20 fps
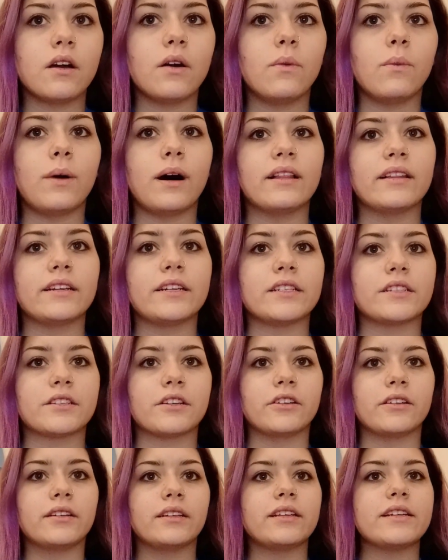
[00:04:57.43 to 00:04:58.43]
While it is
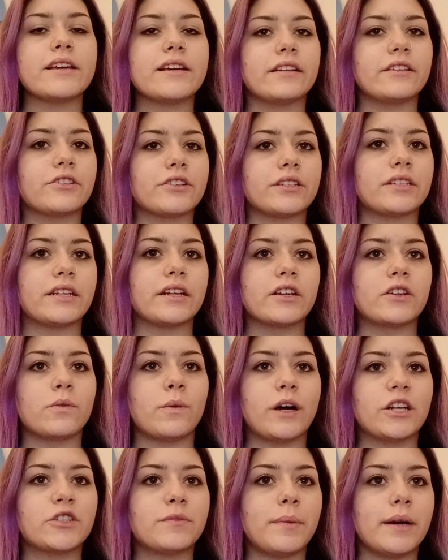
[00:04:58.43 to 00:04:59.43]
certainly interesting to
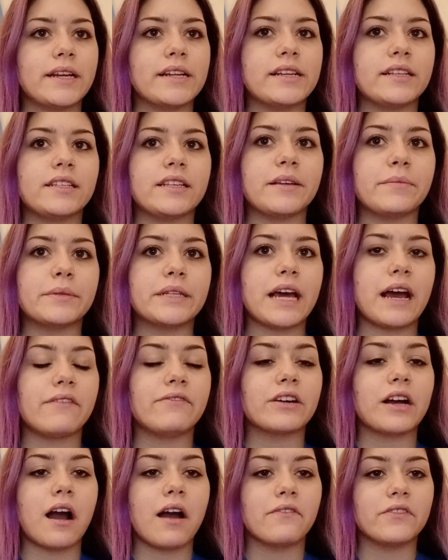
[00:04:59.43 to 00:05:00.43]
watch Bunny seem to
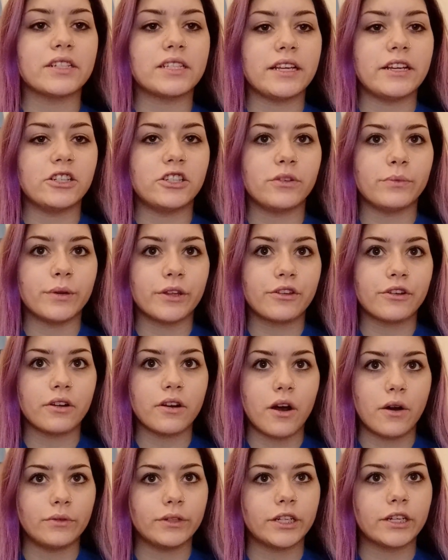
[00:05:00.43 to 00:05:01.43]
have a conversation with
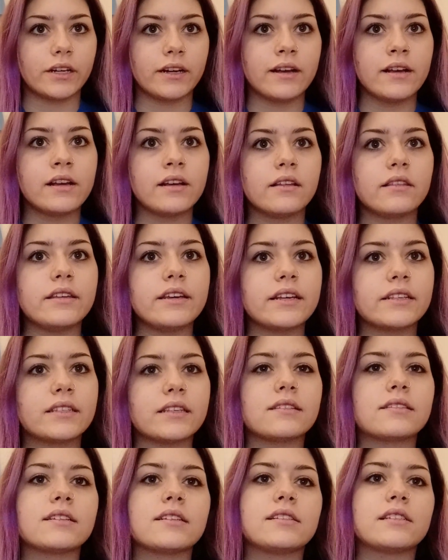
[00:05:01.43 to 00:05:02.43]
her owner, the
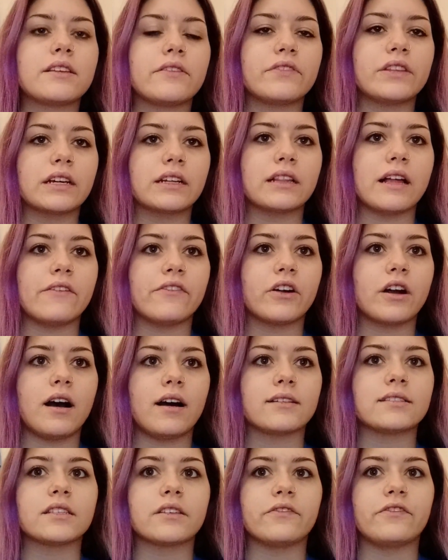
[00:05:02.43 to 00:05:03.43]
existence of the clever
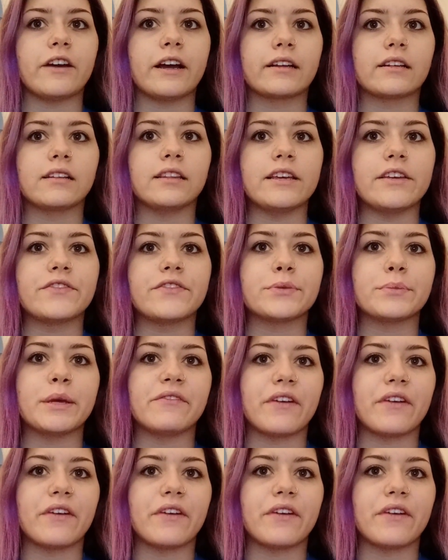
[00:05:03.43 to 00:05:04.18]
Hans effect leaves me